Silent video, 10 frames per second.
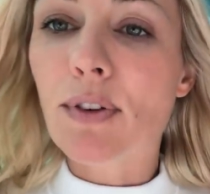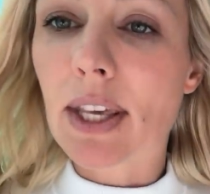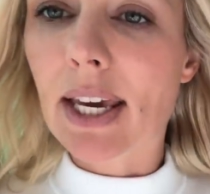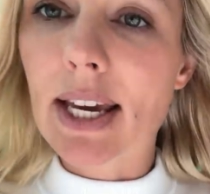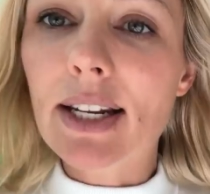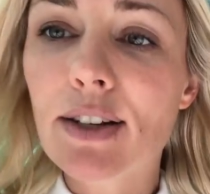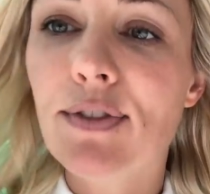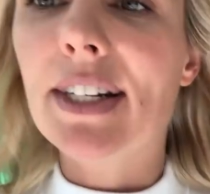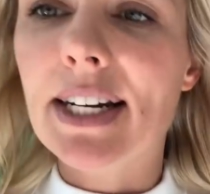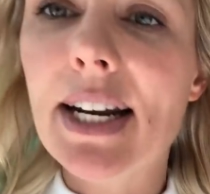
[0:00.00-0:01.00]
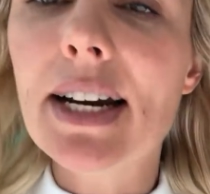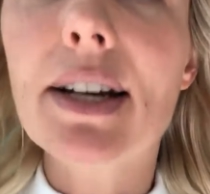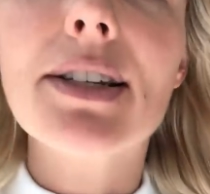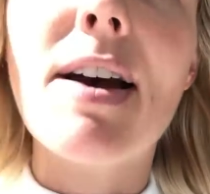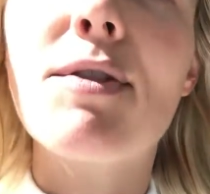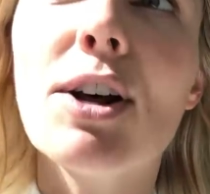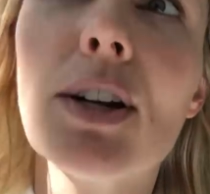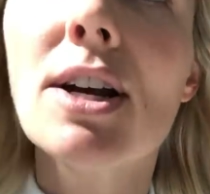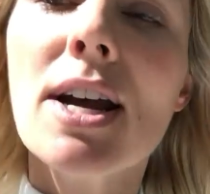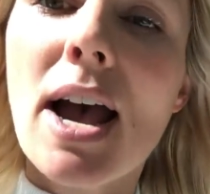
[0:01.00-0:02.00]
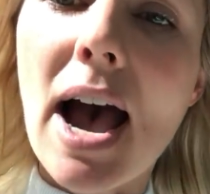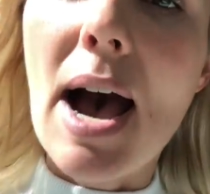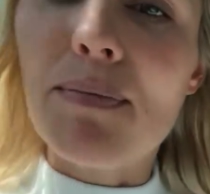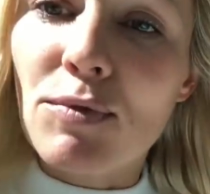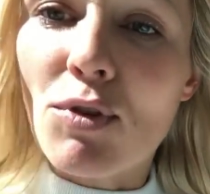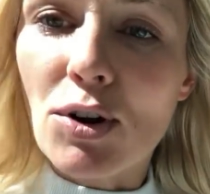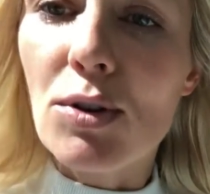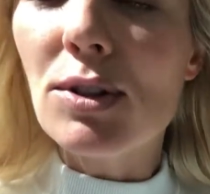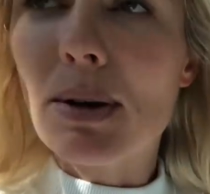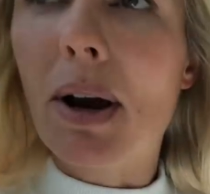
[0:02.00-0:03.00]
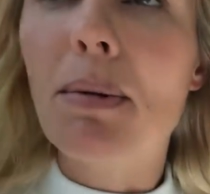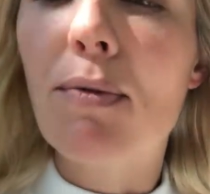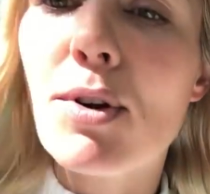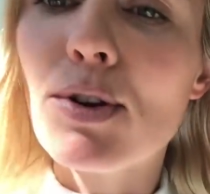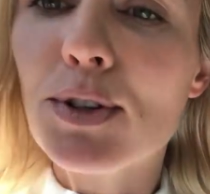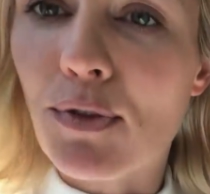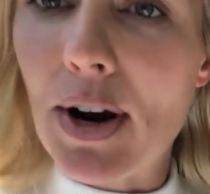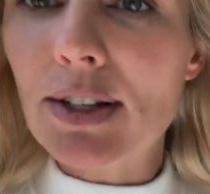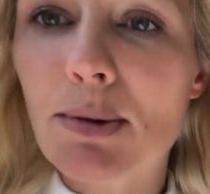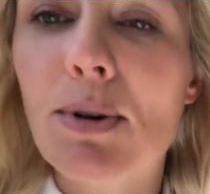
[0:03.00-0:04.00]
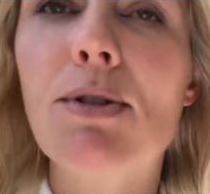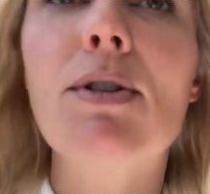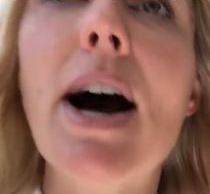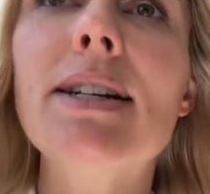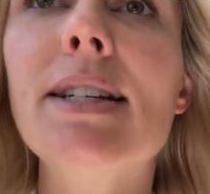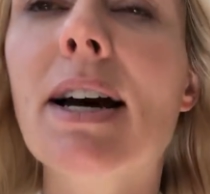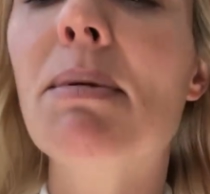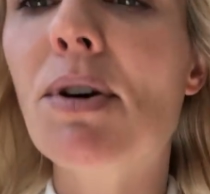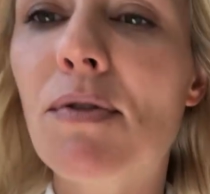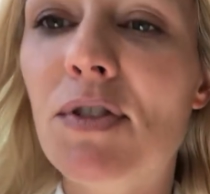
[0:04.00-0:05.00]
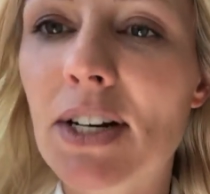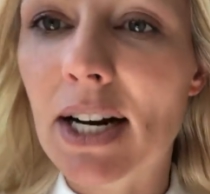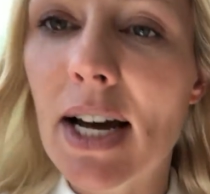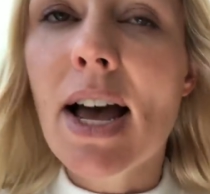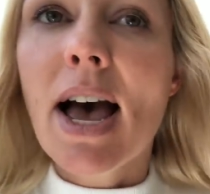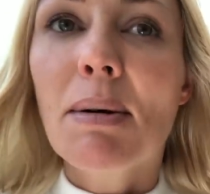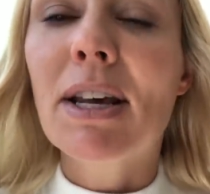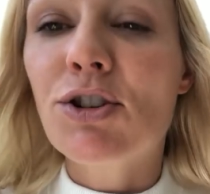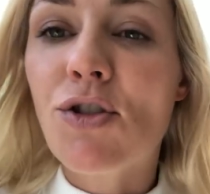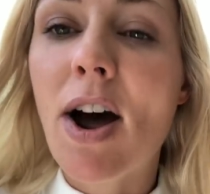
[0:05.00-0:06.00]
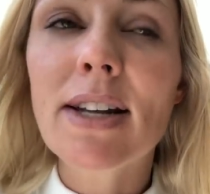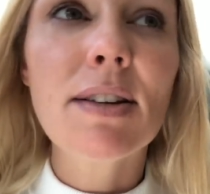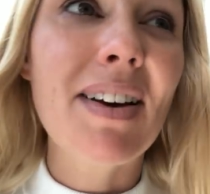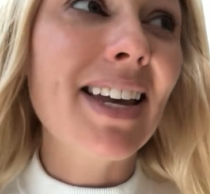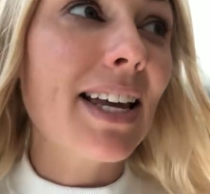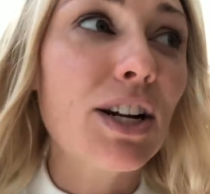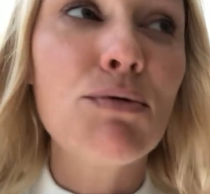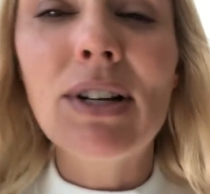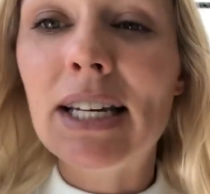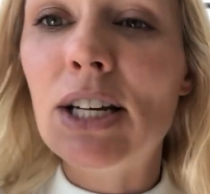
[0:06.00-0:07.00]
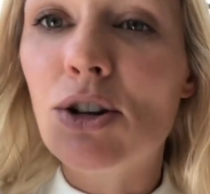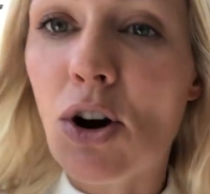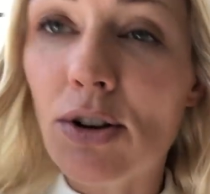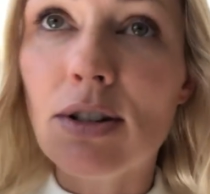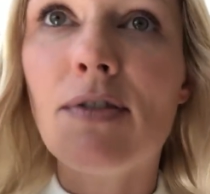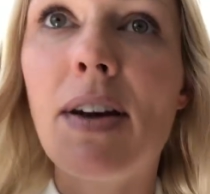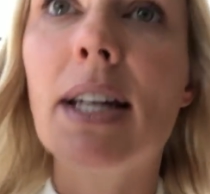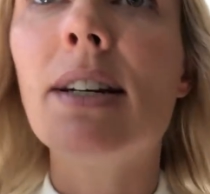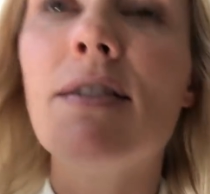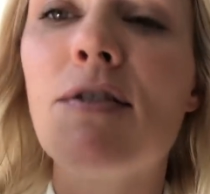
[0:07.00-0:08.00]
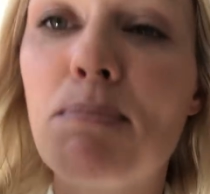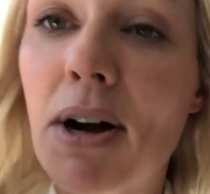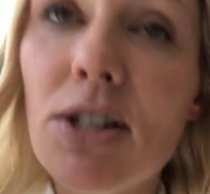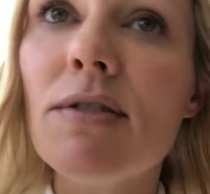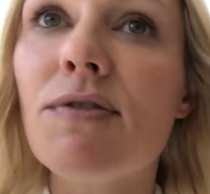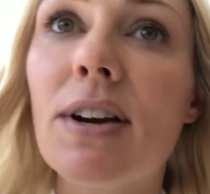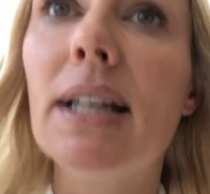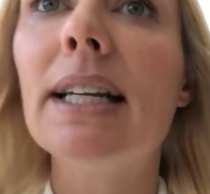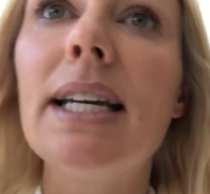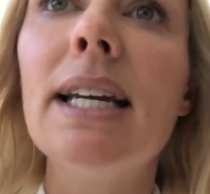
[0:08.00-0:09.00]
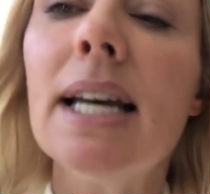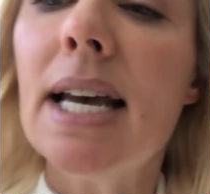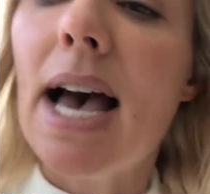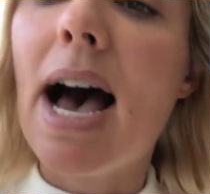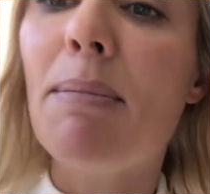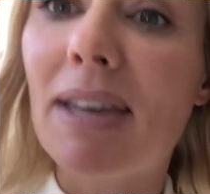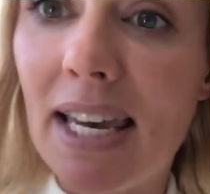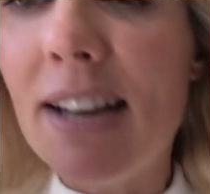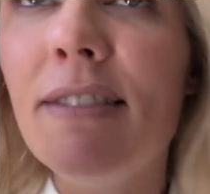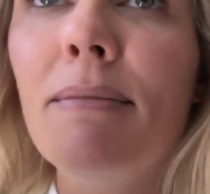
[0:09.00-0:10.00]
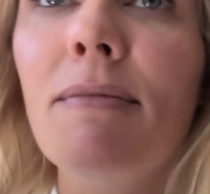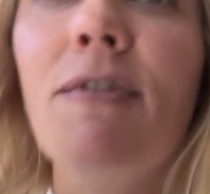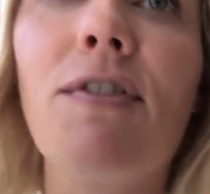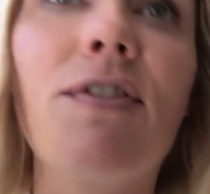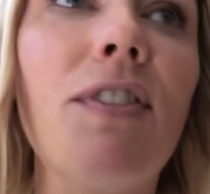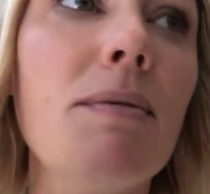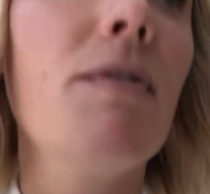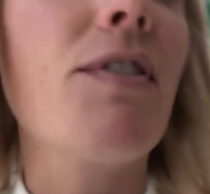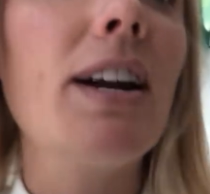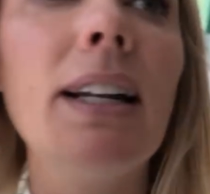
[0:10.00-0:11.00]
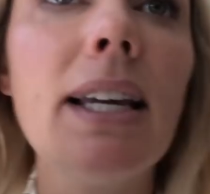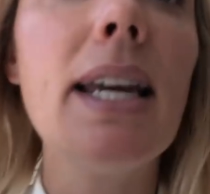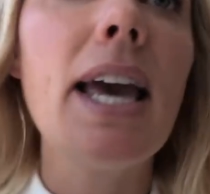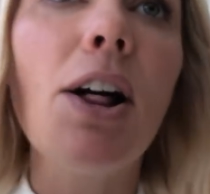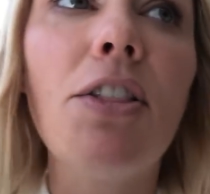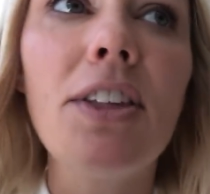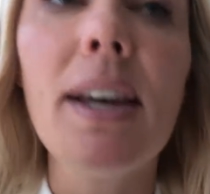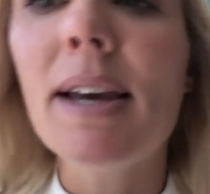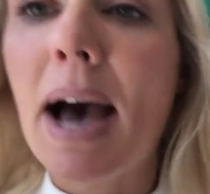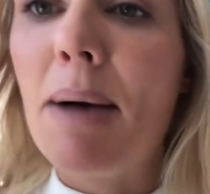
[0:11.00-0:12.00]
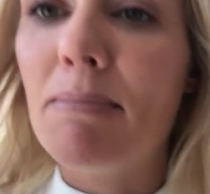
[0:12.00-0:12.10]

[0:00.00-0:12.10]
for the kids for dinner because I've got um, Rocco's, a couple of Rocco's friends from karate coming over for dinner. I'm going to try and see if I can get a really cost-effective, budget-friendly, um, kid friendly, healthy um,